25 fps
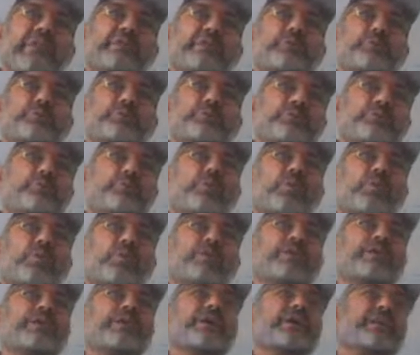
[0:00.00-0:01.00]

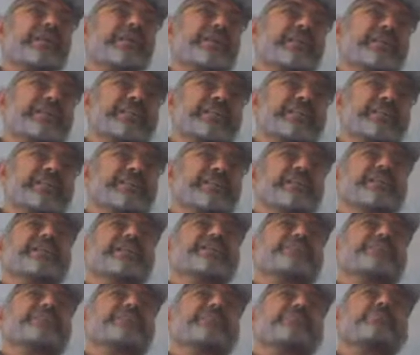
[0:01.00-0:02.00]
microscope is
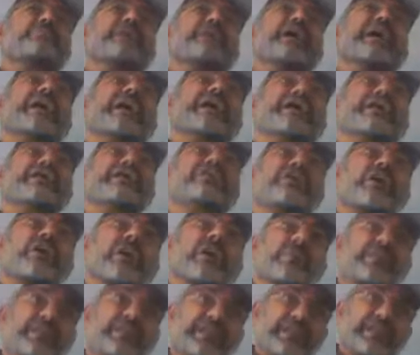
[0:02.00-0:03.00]
its main
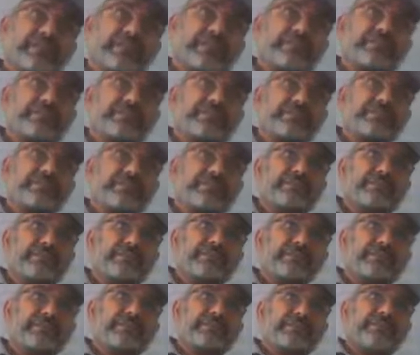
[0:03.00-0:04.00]
drawback.
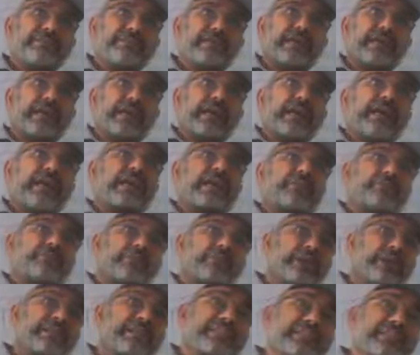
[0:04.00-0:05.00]
And
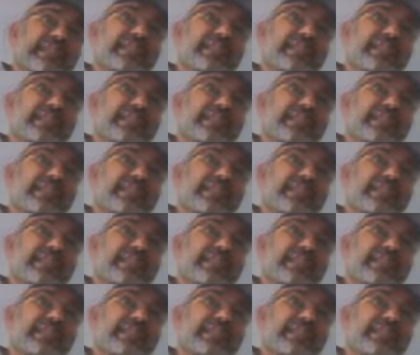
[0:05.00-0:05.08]
for